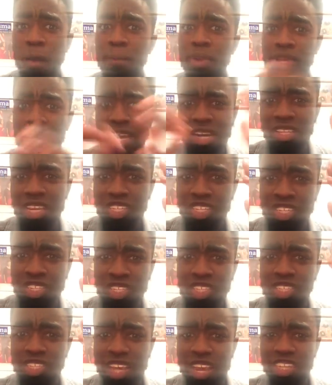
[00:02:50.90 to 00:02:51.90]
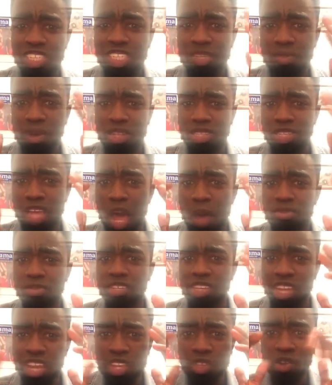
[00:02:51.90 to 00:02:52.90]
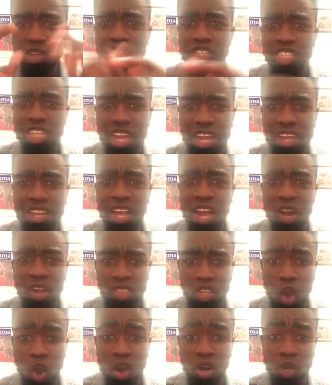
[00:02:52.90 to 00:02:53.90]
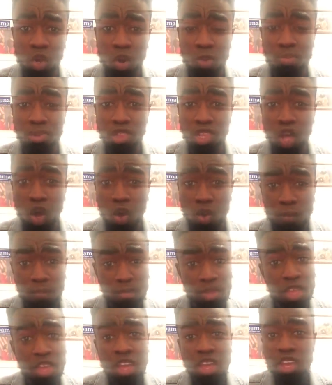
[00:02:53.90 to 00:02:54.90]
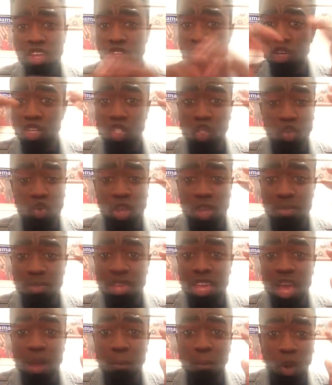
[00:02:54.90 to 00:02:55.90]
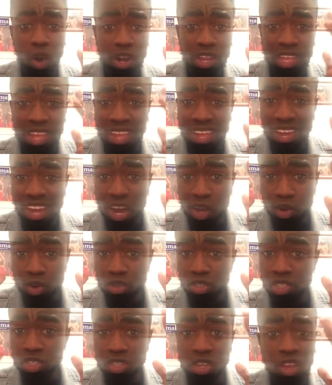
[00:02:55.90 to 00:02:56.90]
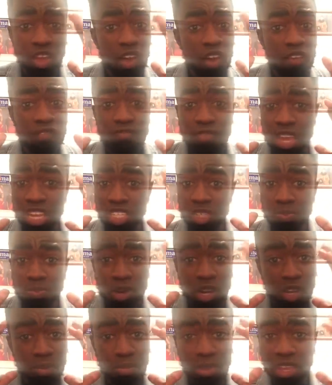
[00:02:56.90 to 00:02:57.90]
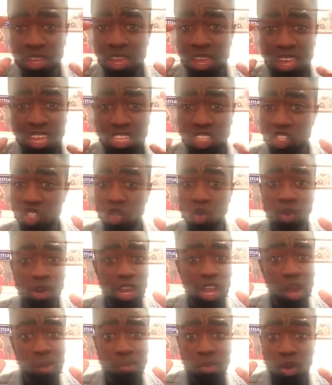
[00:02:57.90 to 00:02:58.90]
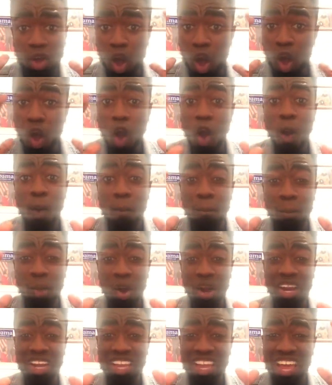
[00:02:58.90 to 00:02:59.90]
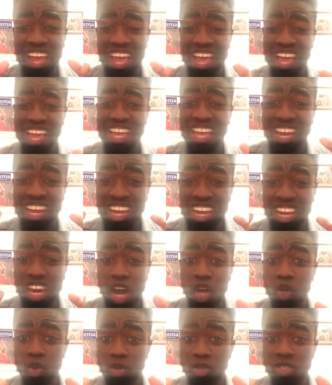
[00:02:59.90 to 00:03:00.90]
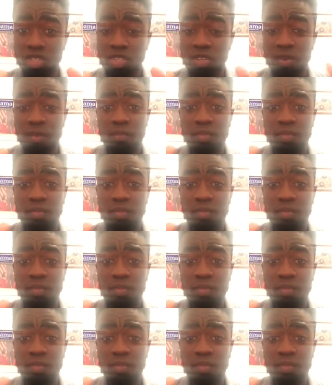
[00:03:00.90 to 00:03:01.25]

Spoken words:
But yeah, that's just a taste of my top 10. You can check it out in the article below. You can tweet me at Mark A. Gunnels, Facebook me, Instagram, all Mark A. Gunnels,